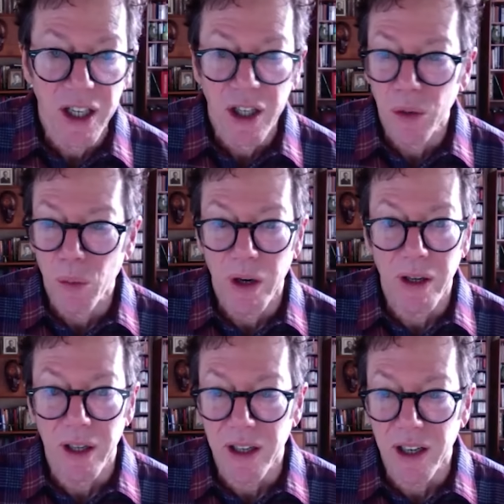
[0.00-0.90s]
we're
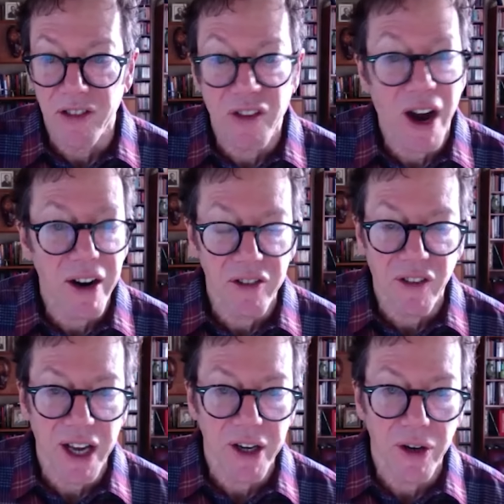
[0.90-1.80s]
a, a
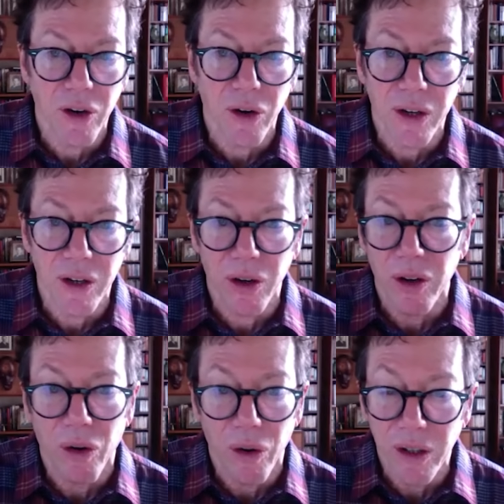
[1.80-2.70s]
firefighter or, or,
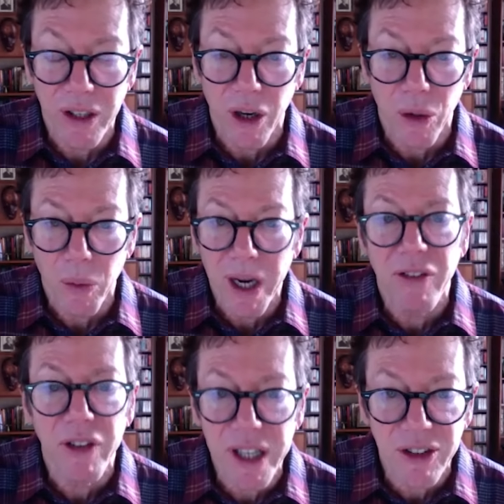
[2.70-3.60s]
or, you know,
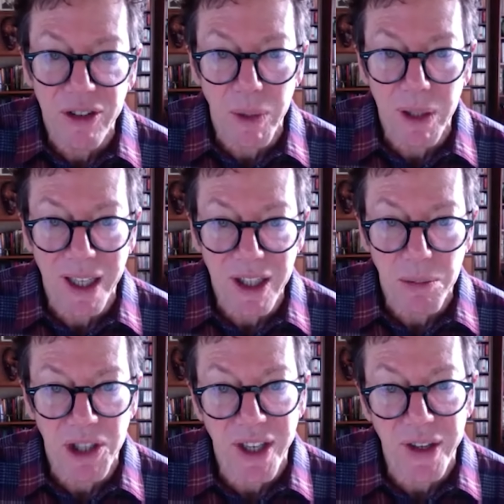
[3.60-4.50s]
whatever it is that we like to
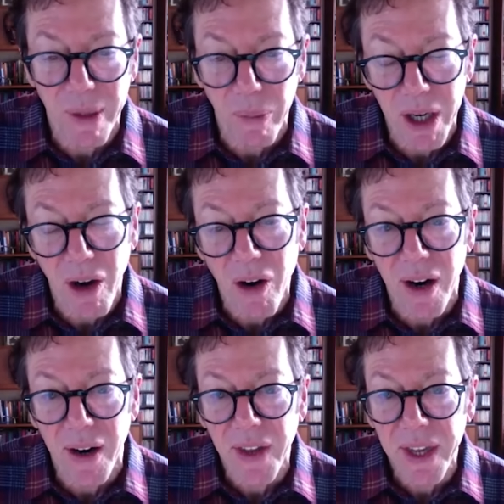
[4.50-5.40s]
pretend that we
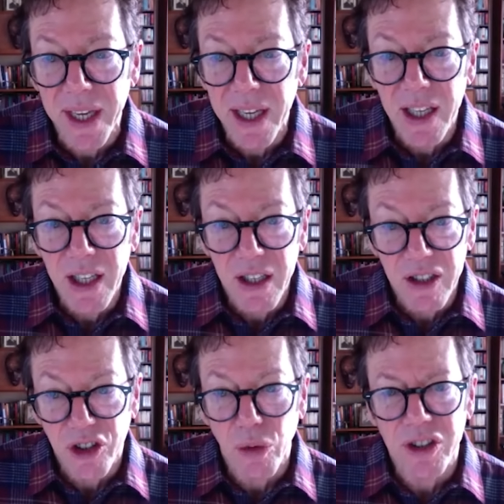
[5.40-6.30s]
are.
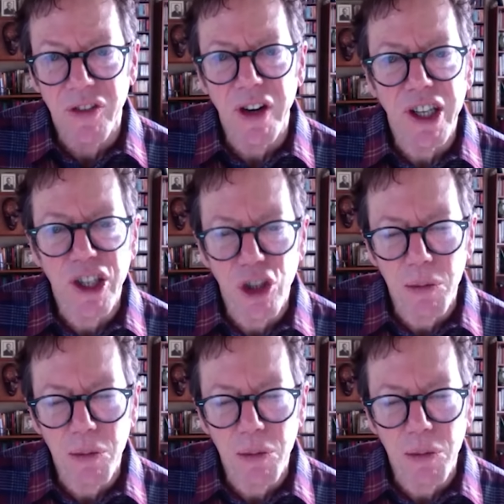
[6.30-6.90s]
So it's a very human